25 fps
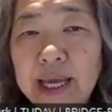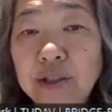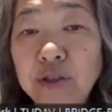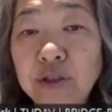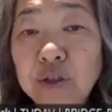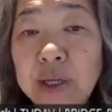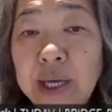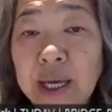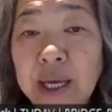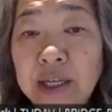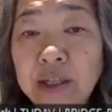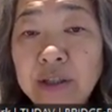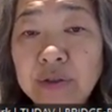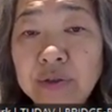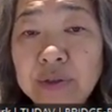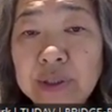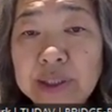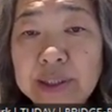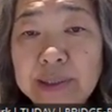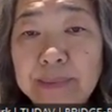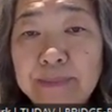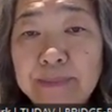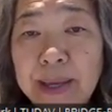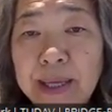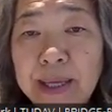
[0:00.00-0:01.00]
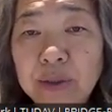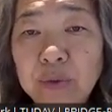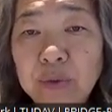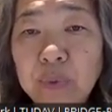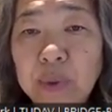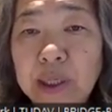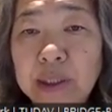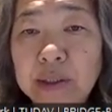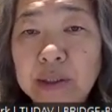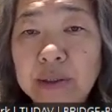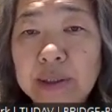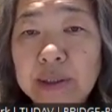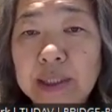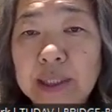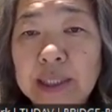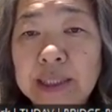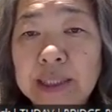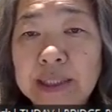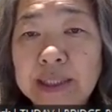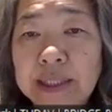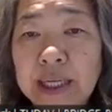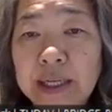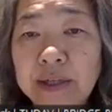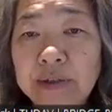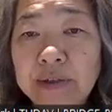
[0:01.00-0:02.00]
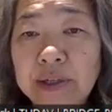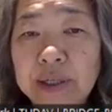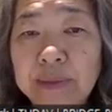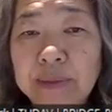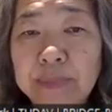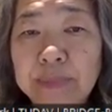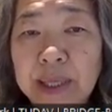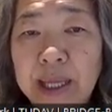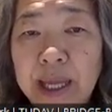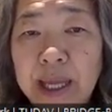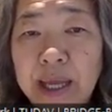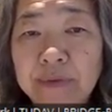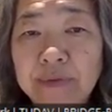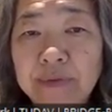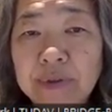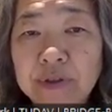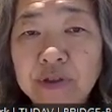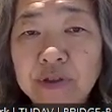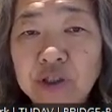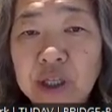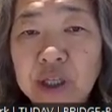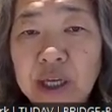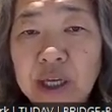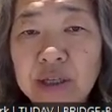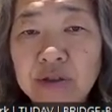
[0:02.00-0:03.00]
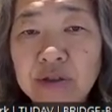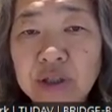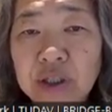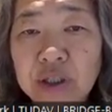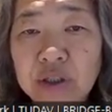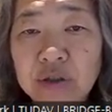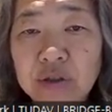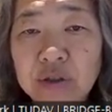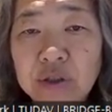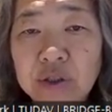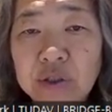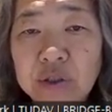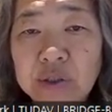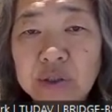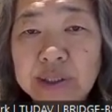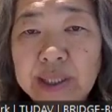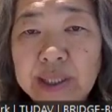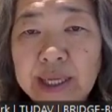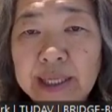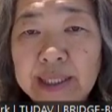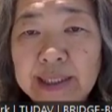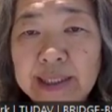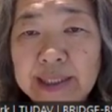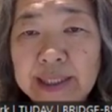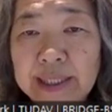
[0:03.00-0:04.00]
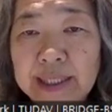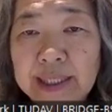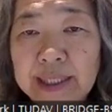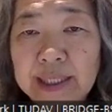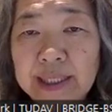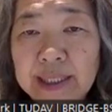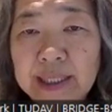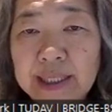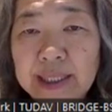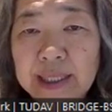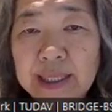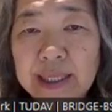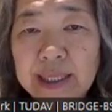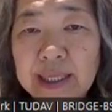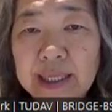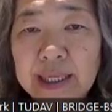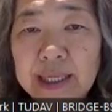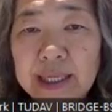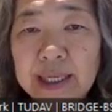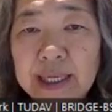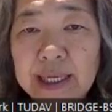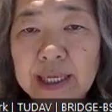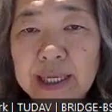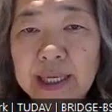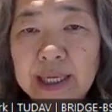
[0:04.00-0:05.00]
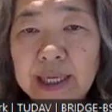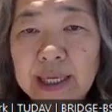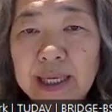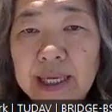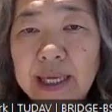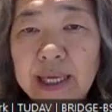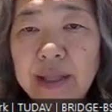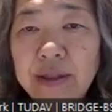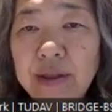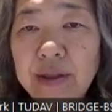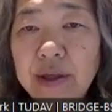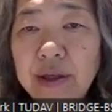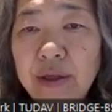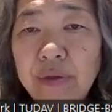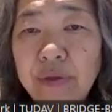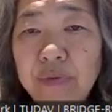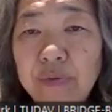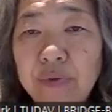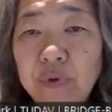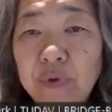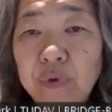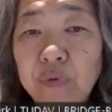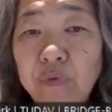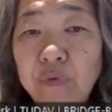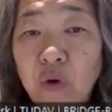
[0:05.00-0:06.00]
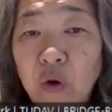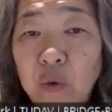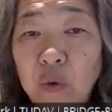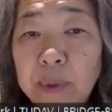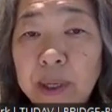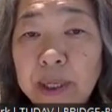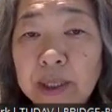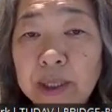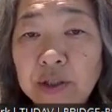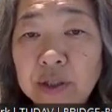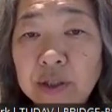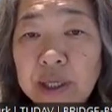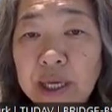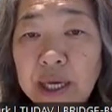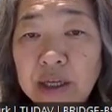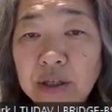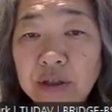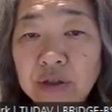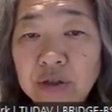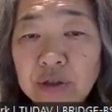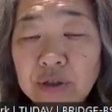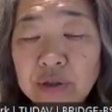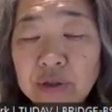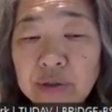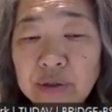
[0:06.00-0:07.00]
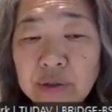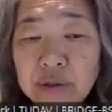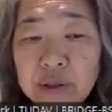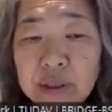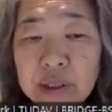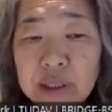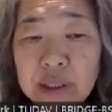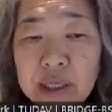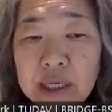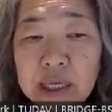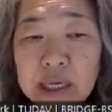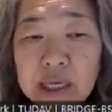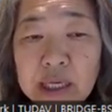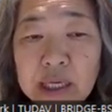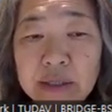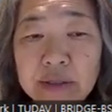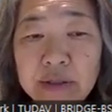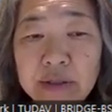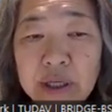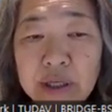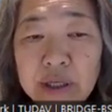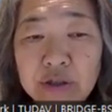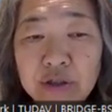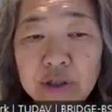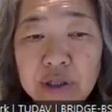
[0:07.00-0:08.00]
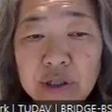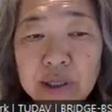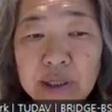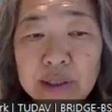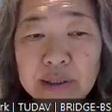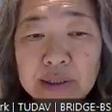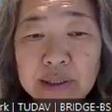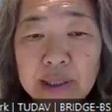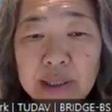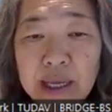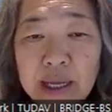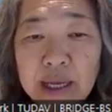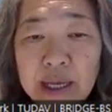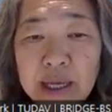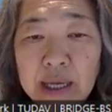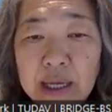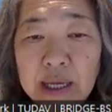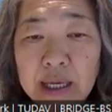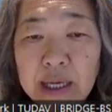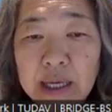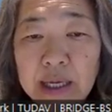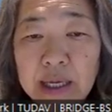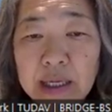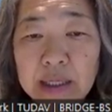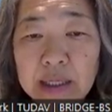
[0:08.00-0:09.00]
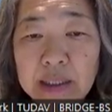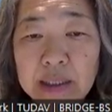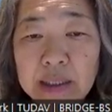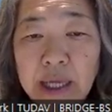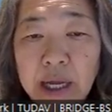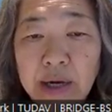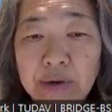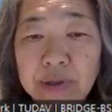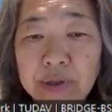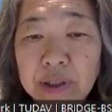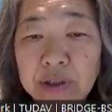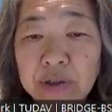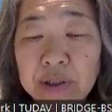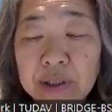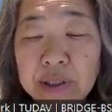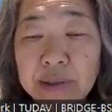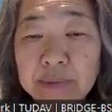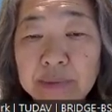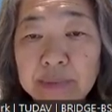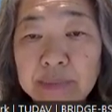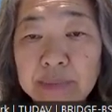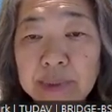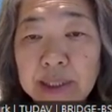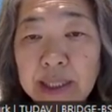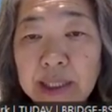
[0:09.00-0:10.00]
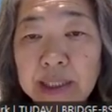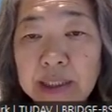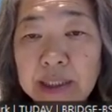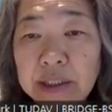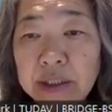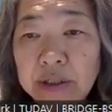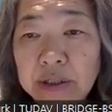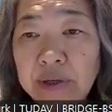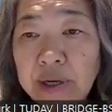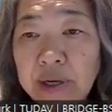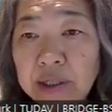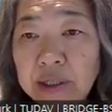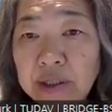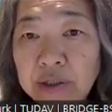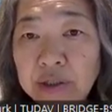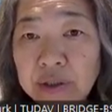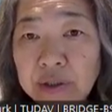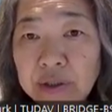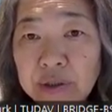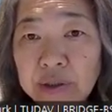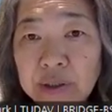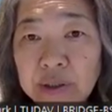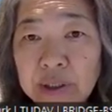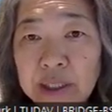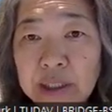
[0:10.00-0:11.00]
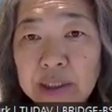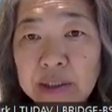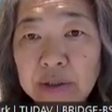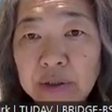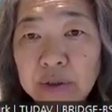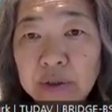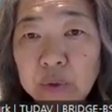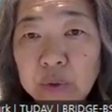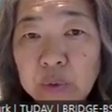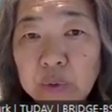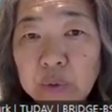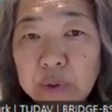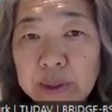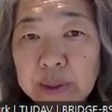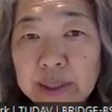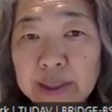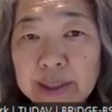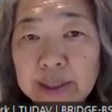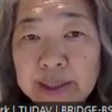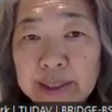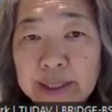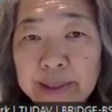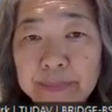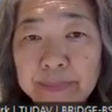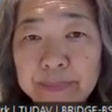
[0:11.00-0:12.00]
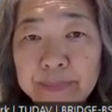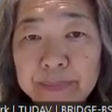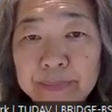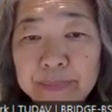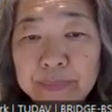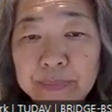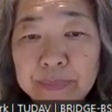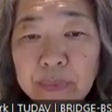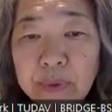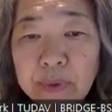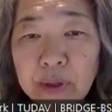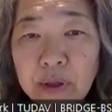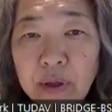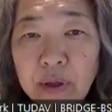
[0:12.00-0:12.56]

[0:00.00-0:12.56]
Education is the best way to integrate behavioral change into society, either through formal education, such as curriculum integration in school system,